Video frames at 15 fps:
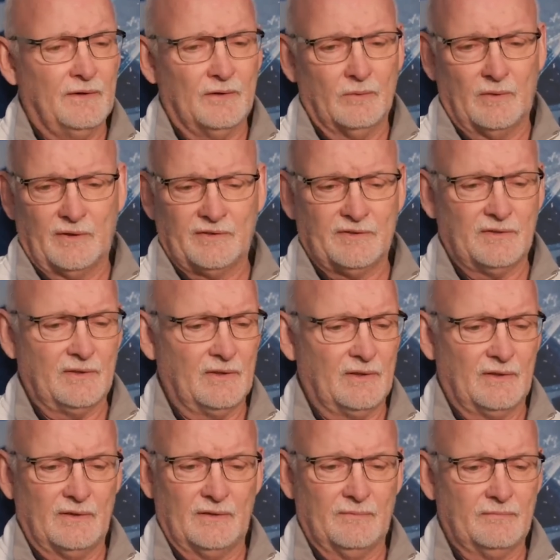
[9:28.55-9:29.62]
You watch
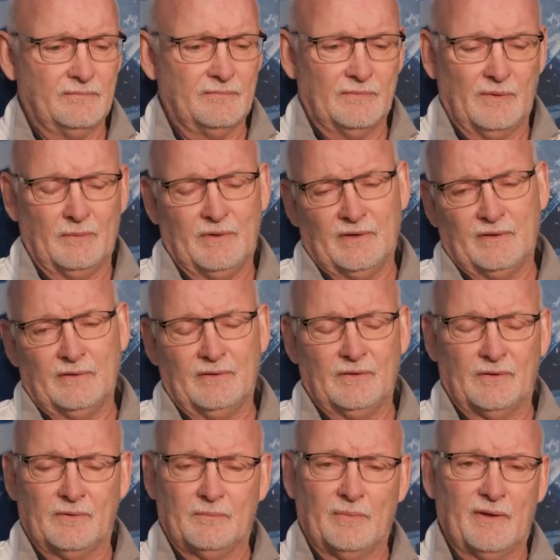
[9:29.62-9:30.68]
you
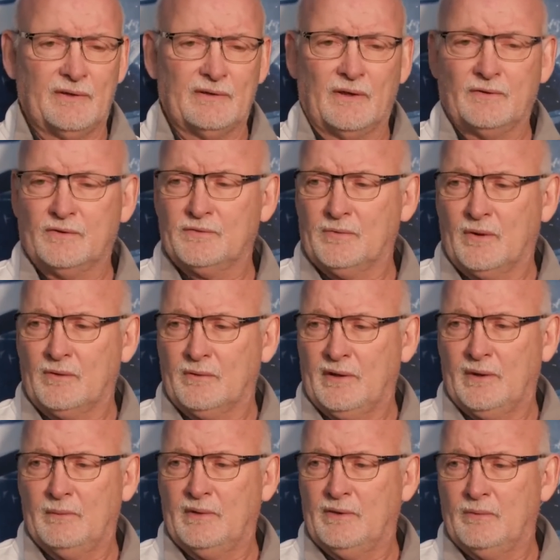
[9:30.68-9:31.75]
can break down the Toronto
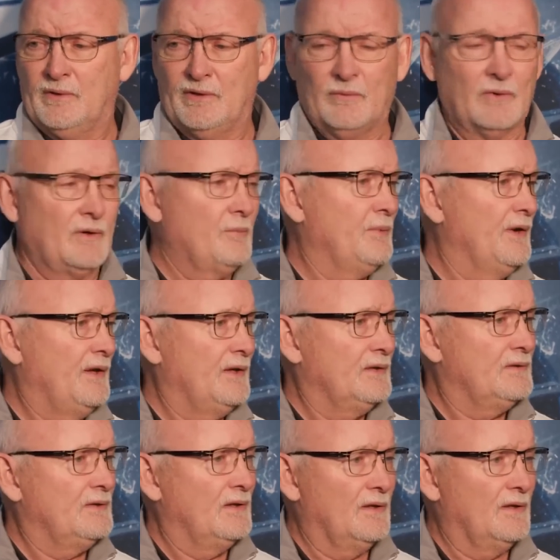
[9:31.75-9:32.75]
game any way you want to break it.